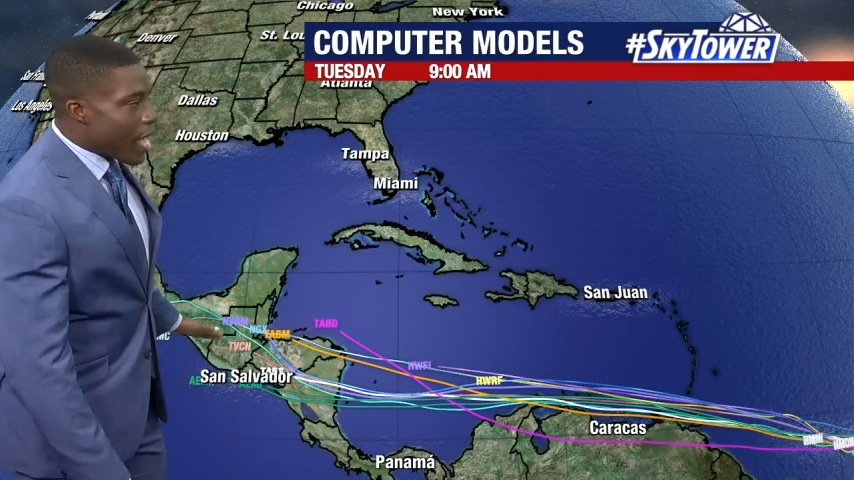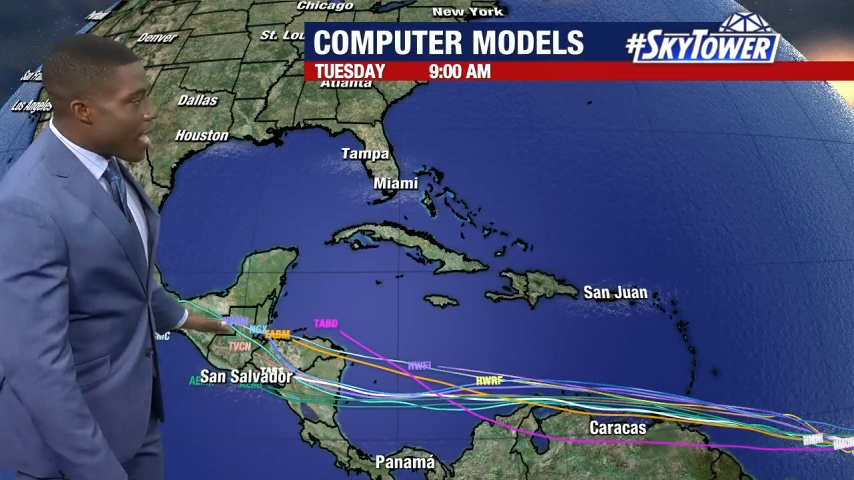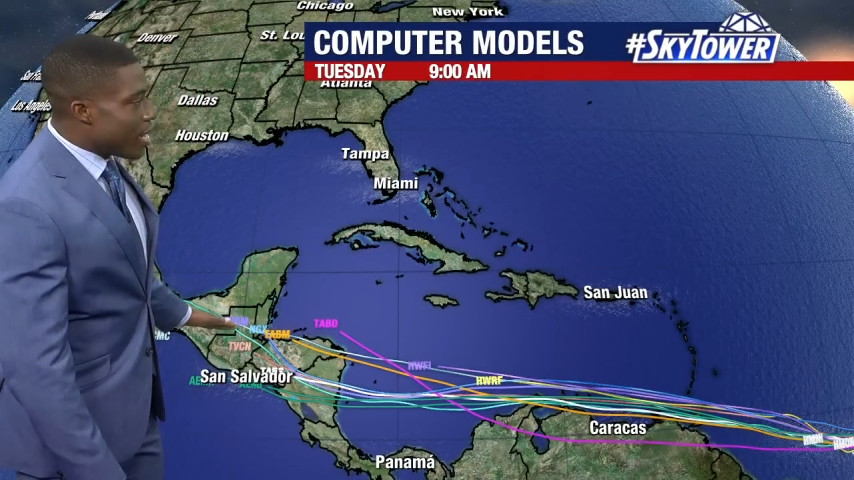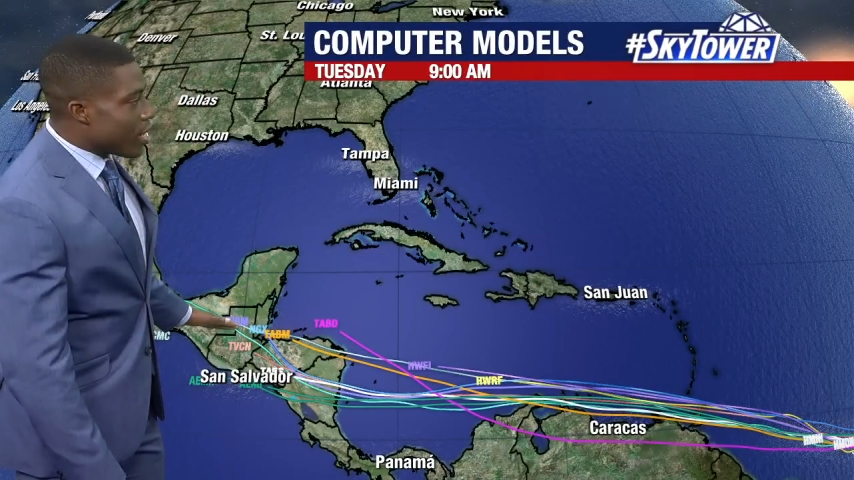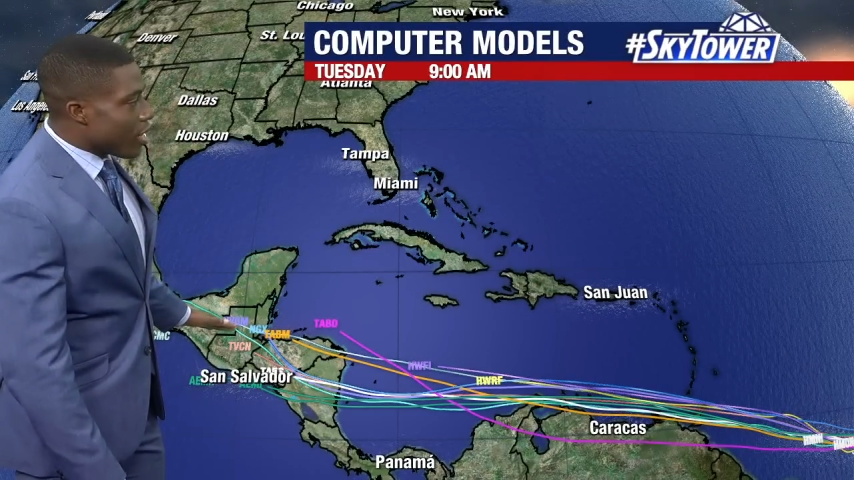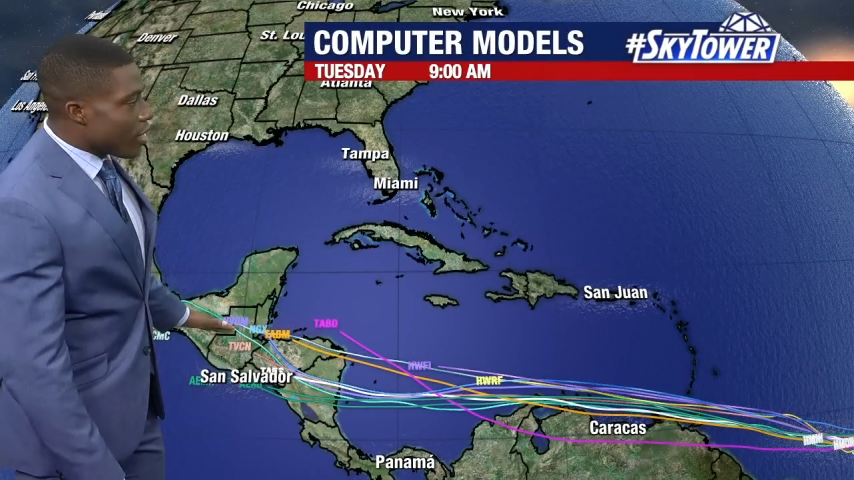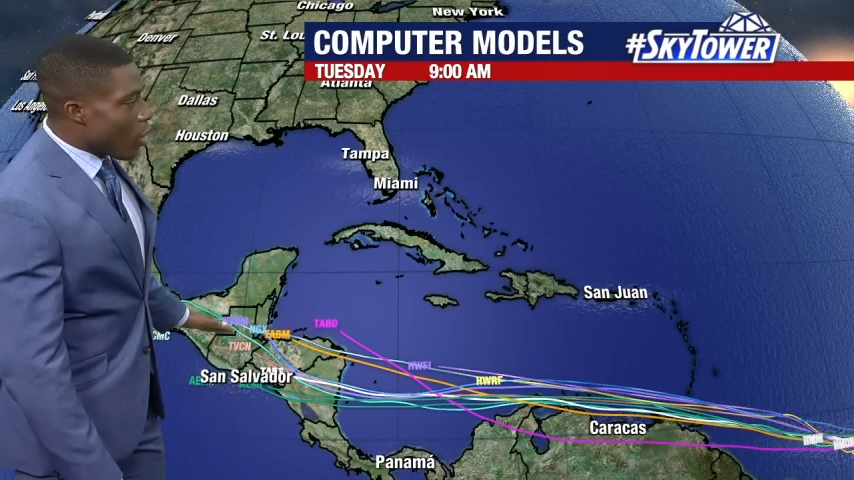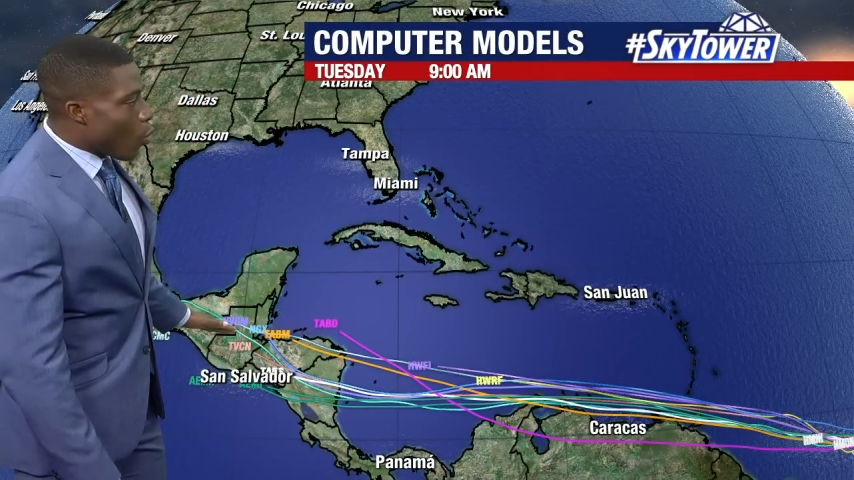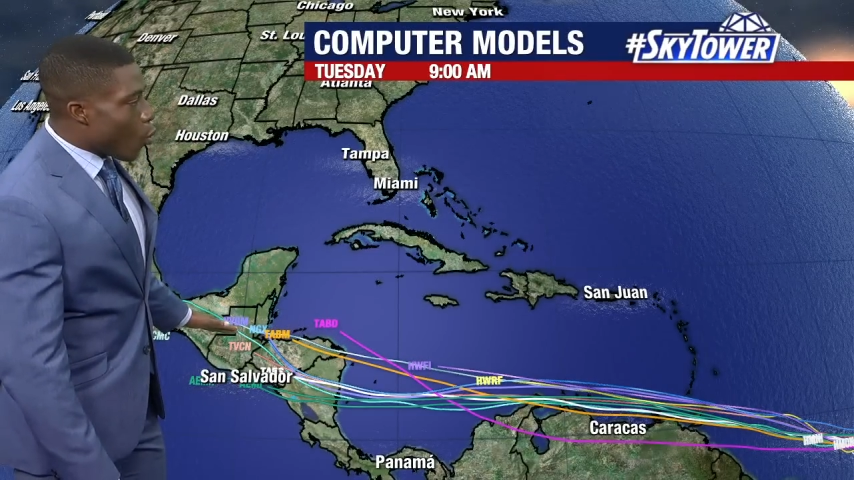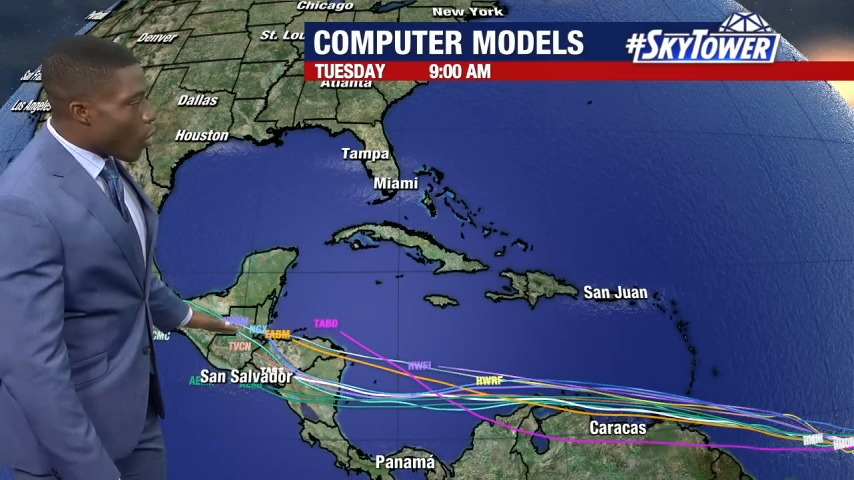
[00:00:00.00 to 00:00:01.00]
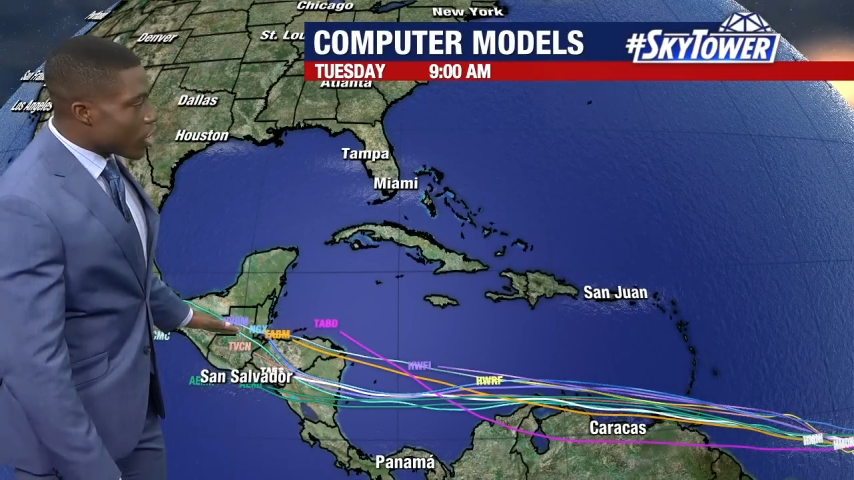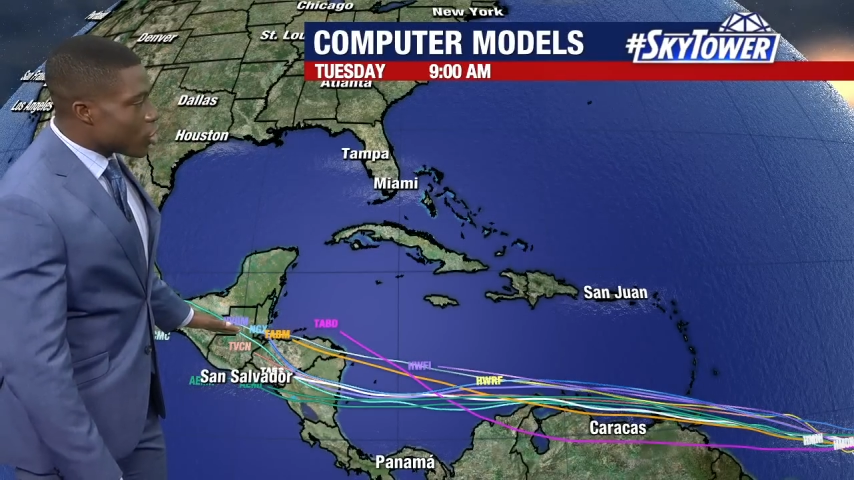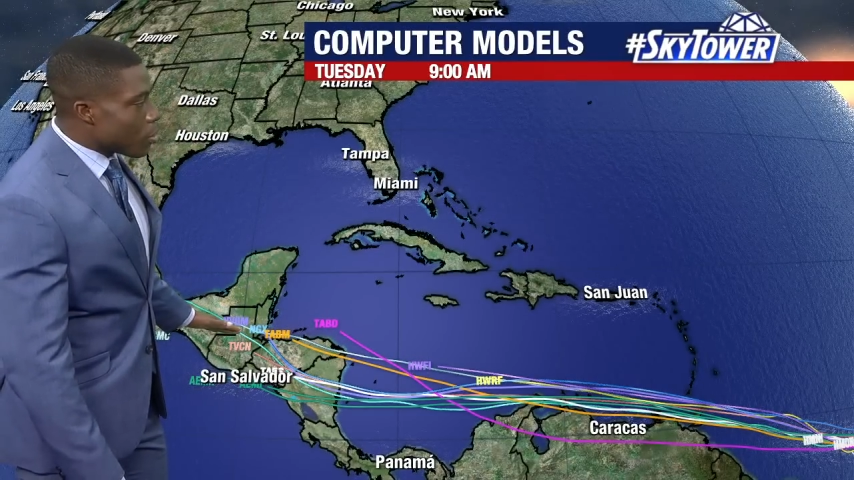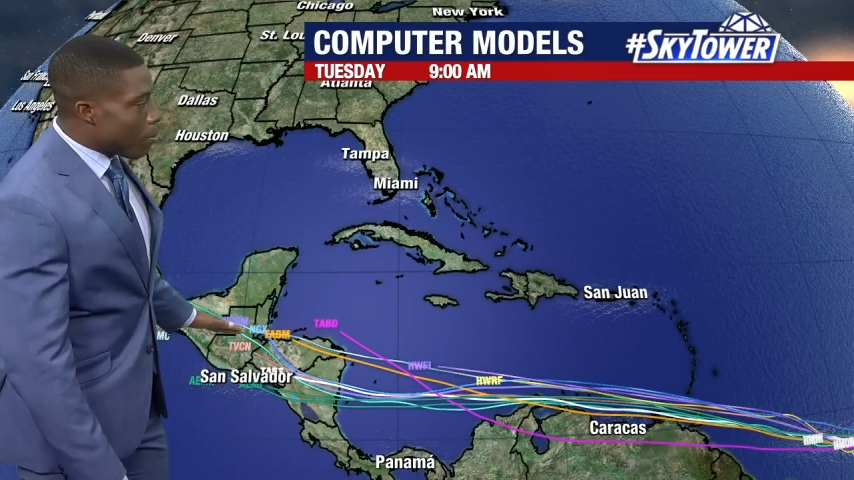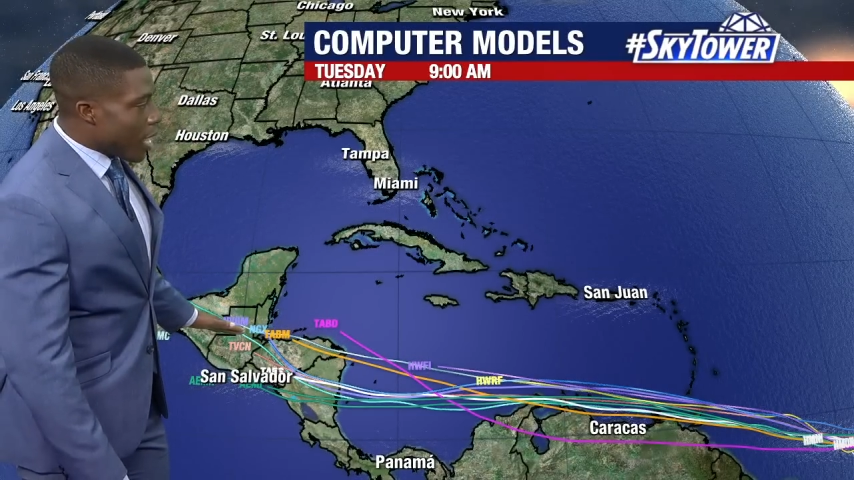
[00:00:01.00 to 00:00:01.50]
headed on that
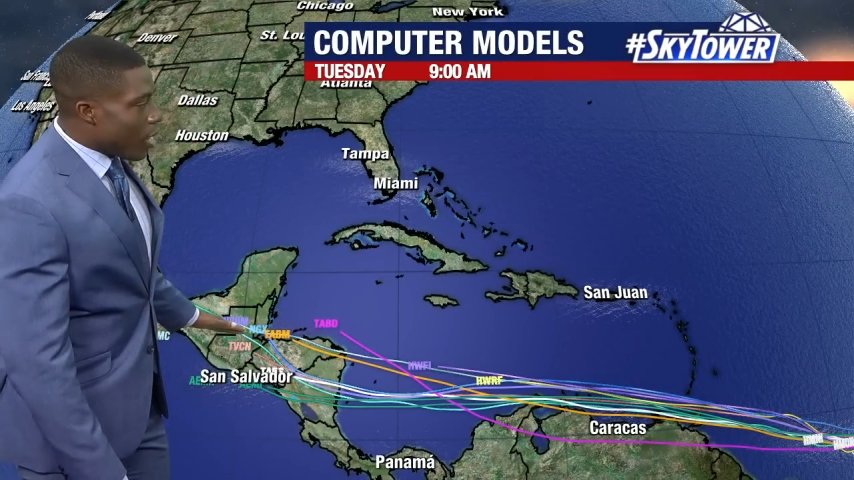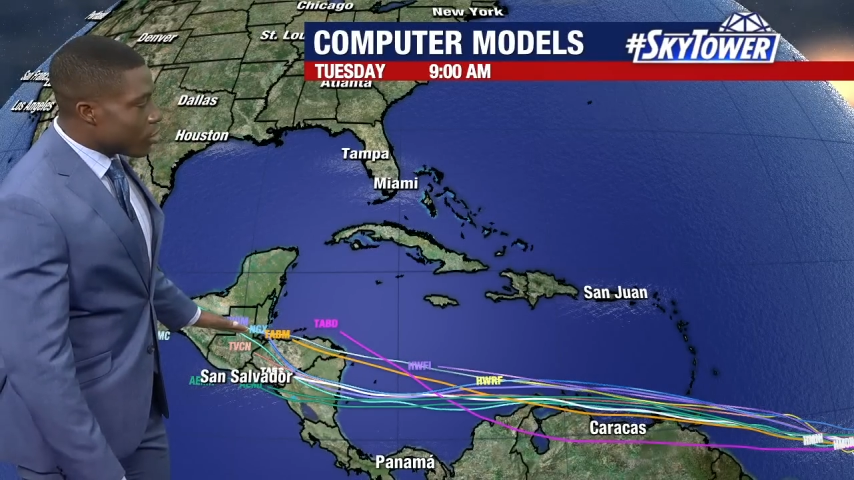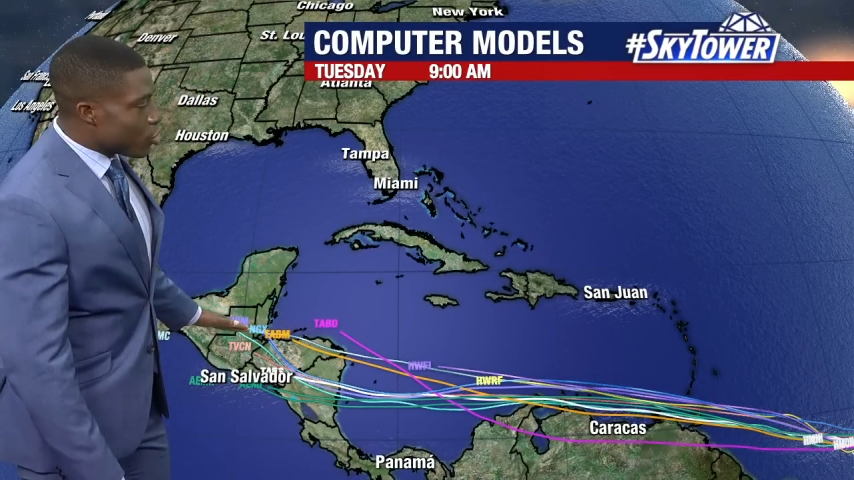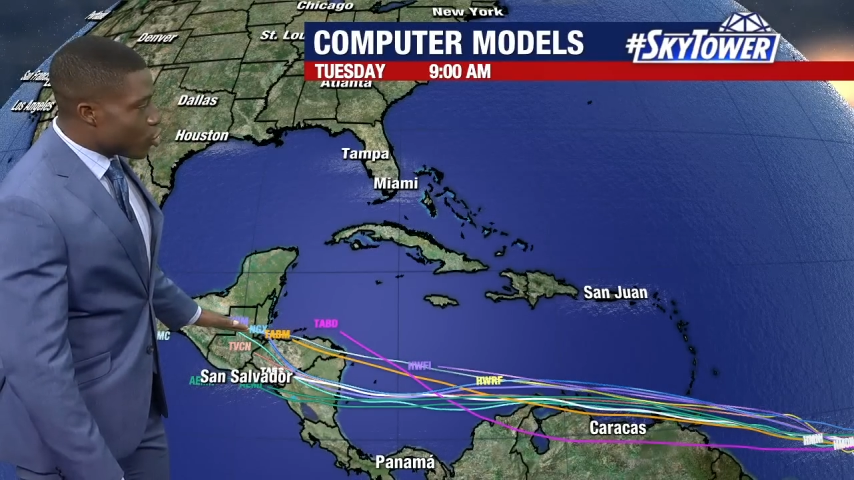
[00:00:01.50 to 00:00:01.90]
westbound